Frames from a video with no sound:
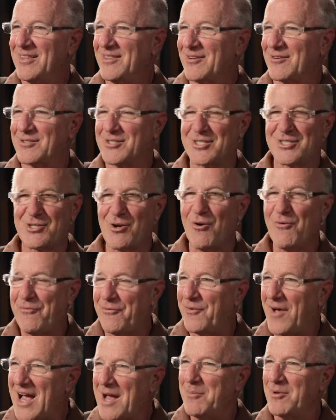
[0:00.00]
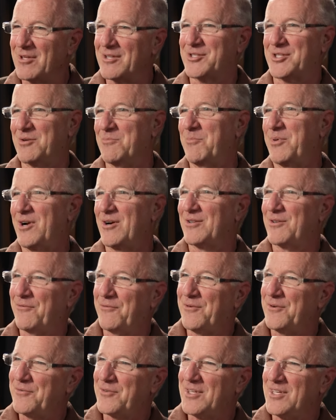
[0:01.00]
they're so fabulous compared to
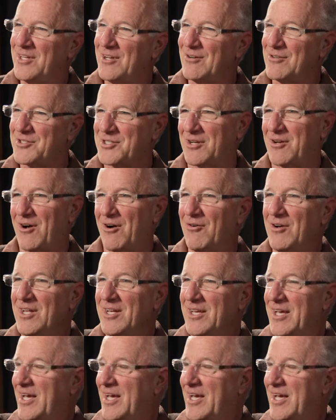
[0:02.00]
50 years ago. Mm-hmm.